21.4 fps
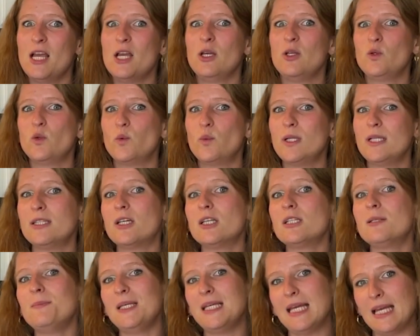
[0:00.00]
you will
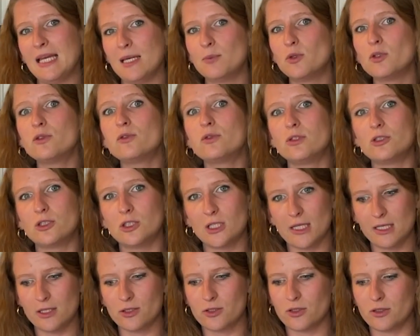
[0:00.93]
not be able to
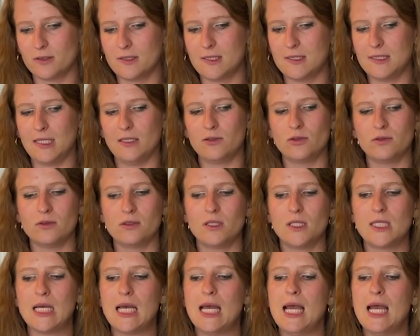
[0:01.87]
change your status.